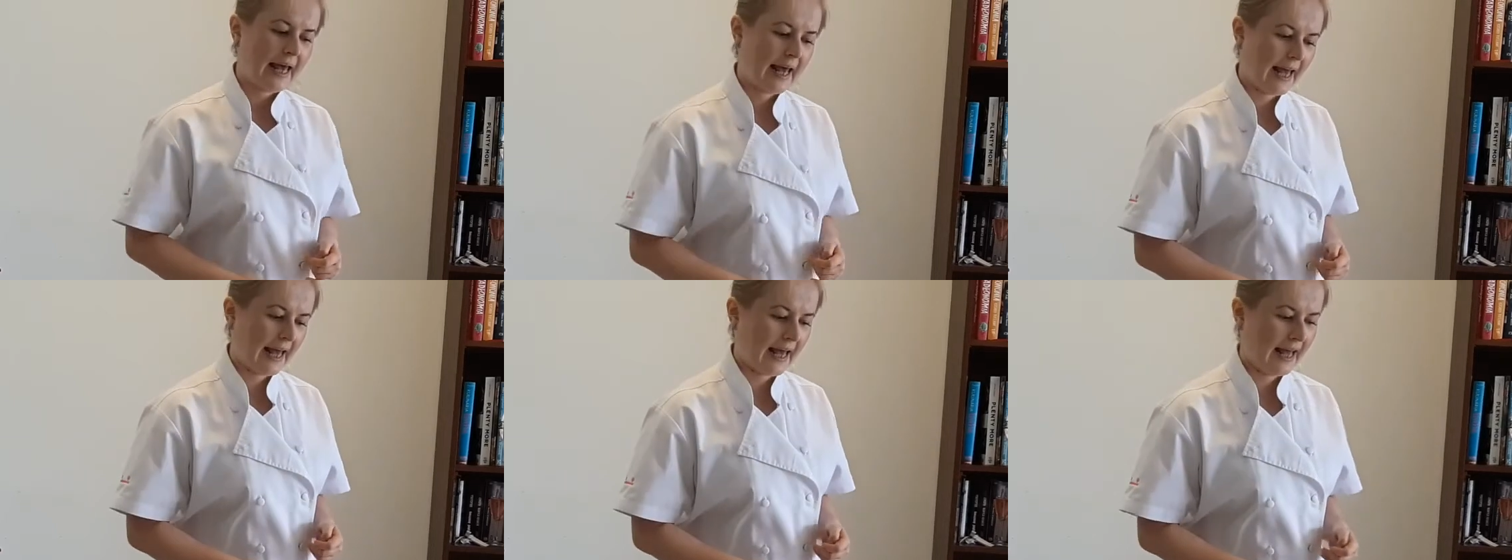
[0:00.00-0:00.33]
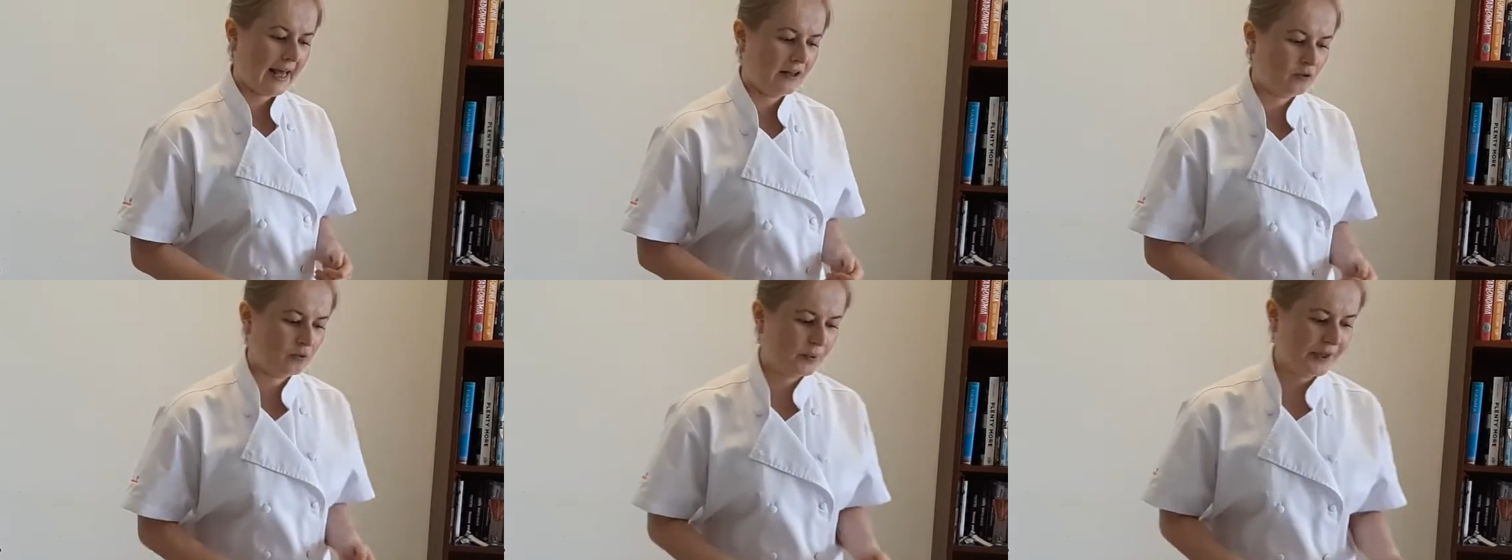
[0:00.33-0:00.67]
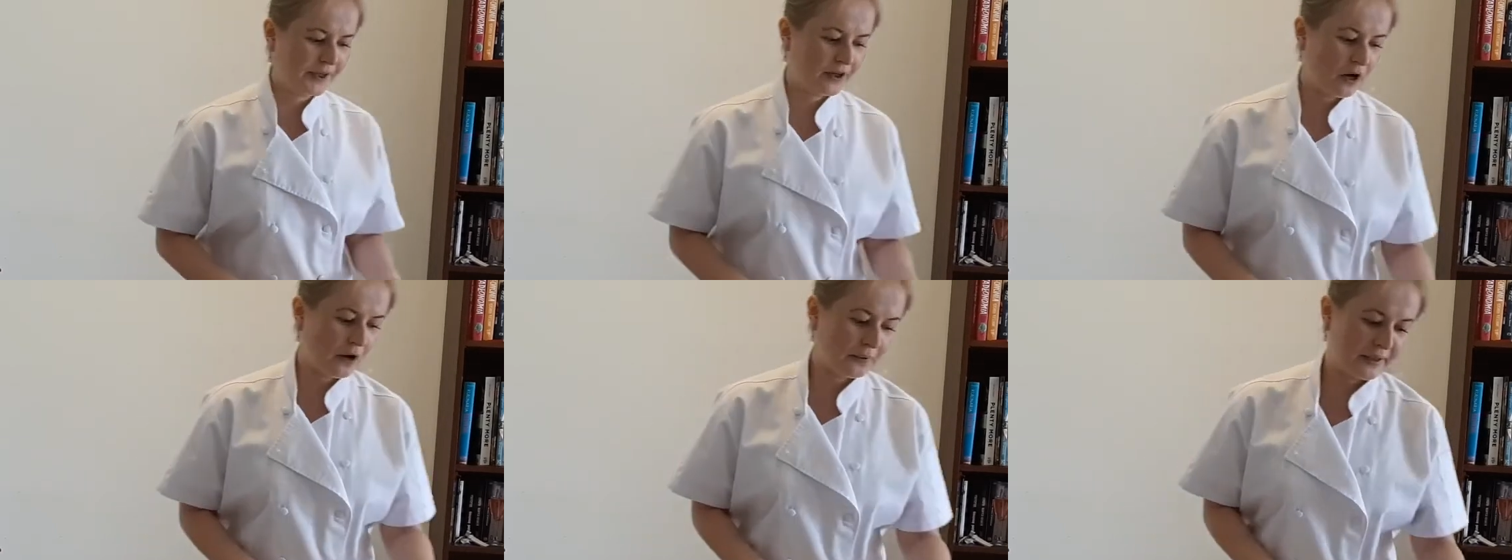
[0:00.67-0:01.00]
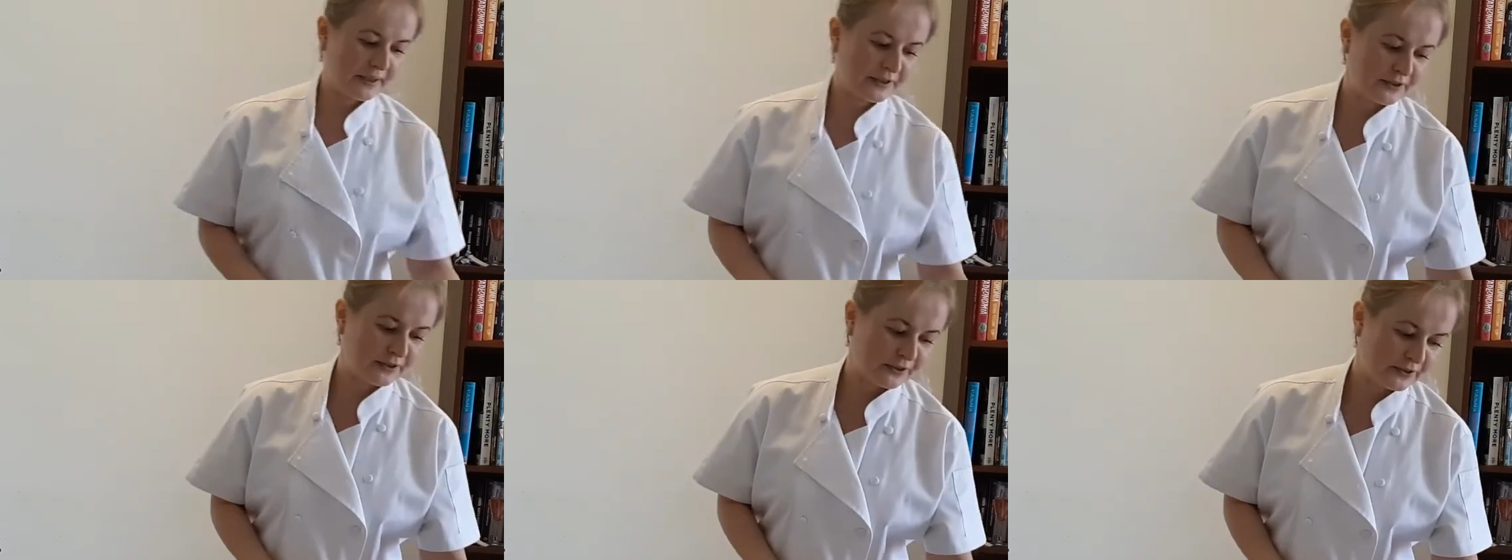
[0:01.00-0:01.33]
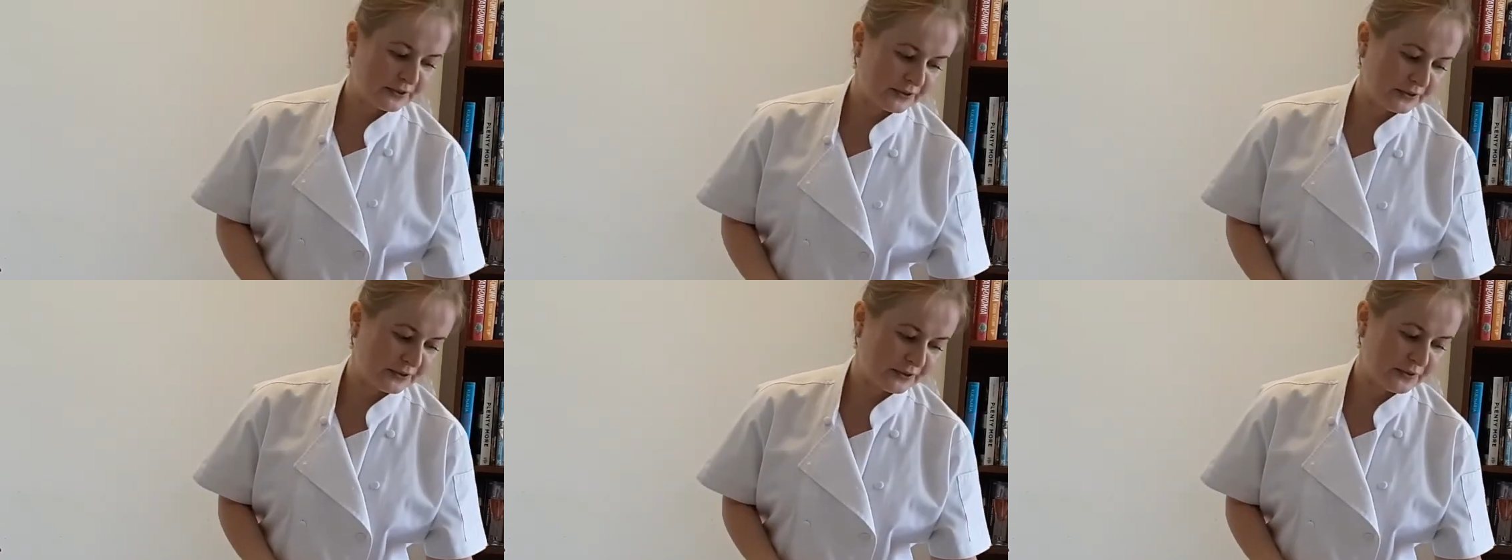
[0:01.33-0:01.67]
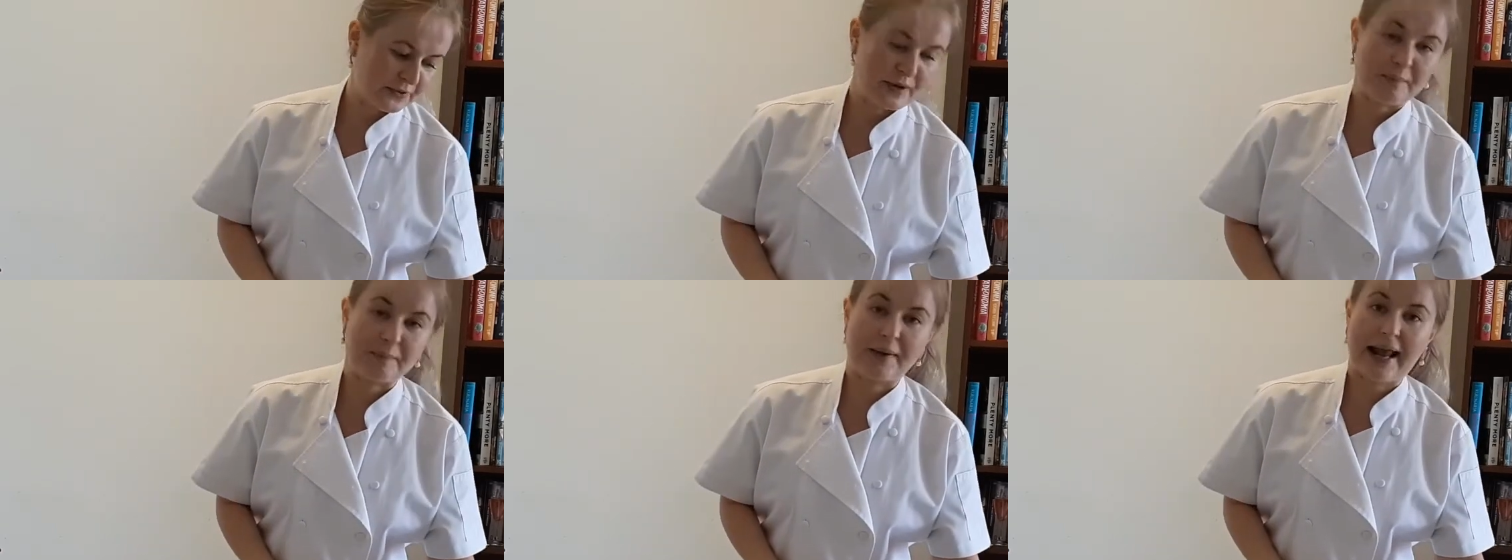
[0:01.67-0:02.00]
and we're going to
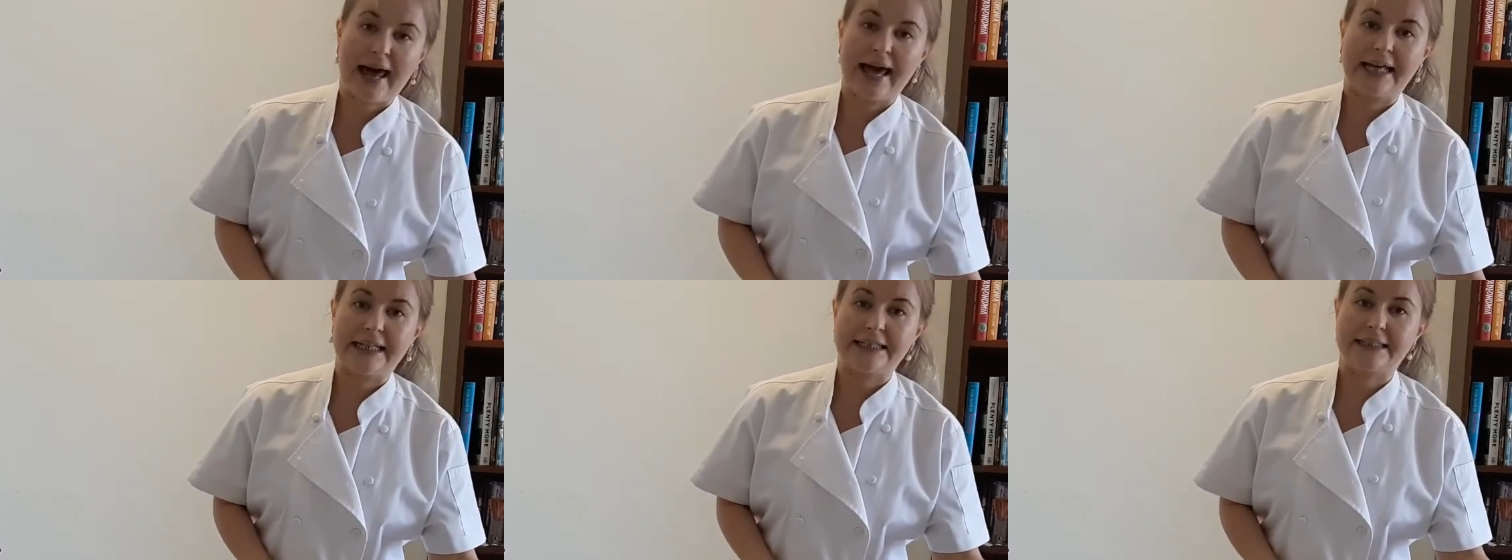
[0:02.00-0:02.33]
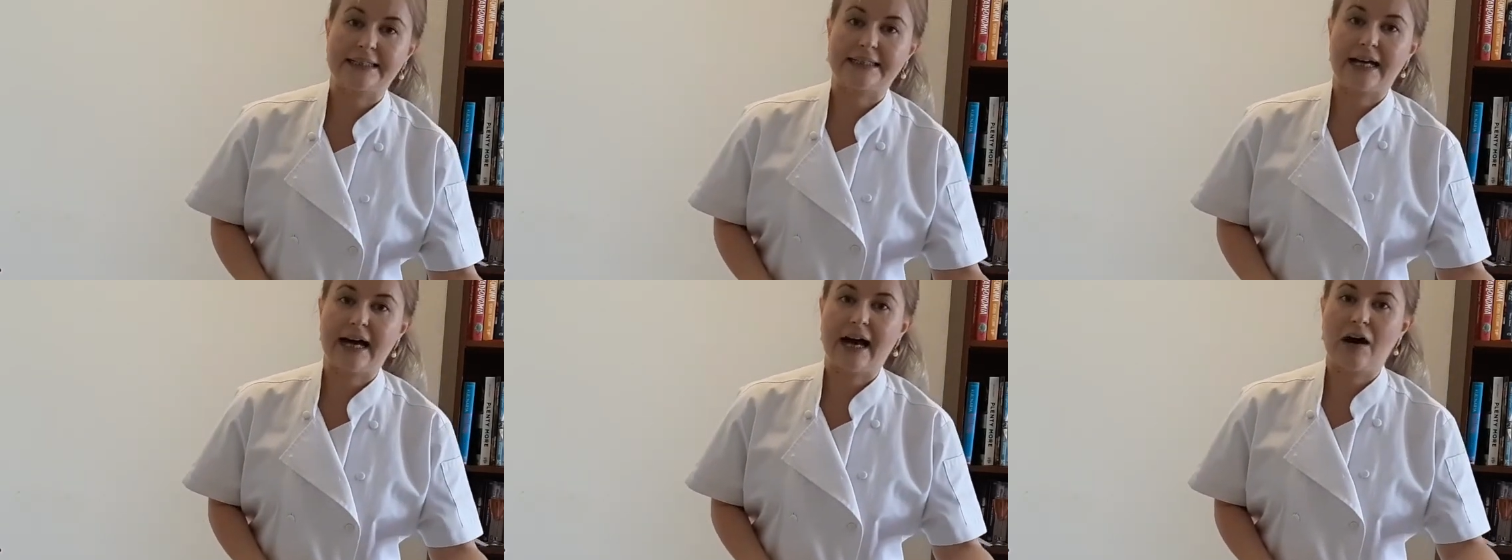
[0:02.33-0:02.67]
replace